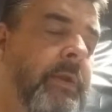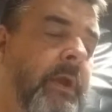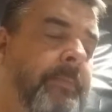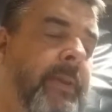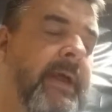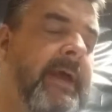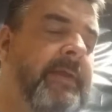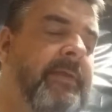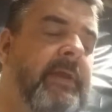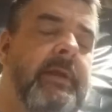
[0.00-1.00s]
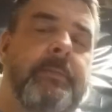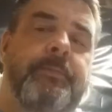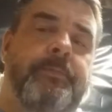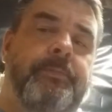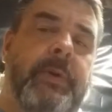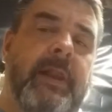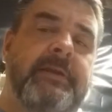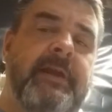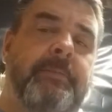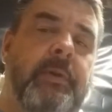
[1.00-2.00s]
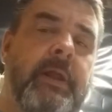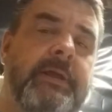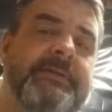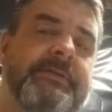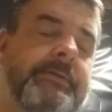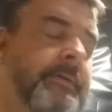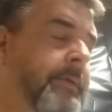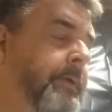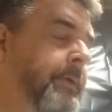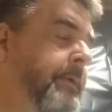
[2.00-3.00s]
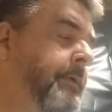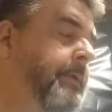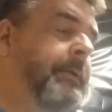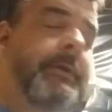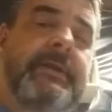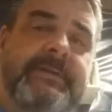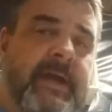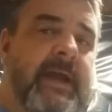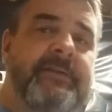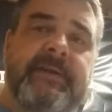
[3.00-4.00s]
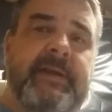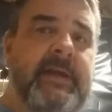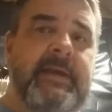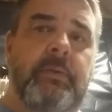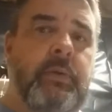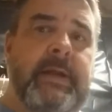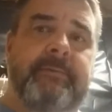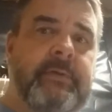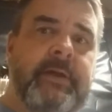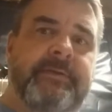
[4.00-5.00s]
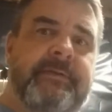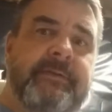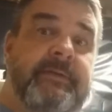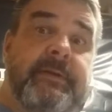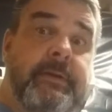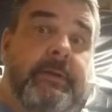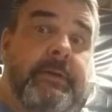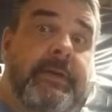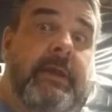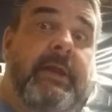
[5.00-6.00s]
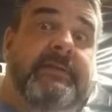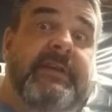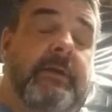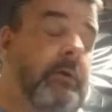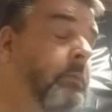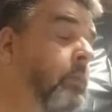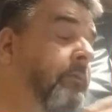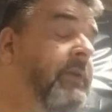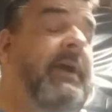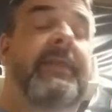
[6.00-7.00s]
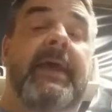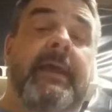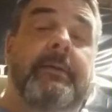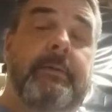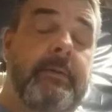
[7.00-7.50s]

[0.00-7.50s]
applied the Poly T Plus desizing and whatever else the deal is here, we've done that.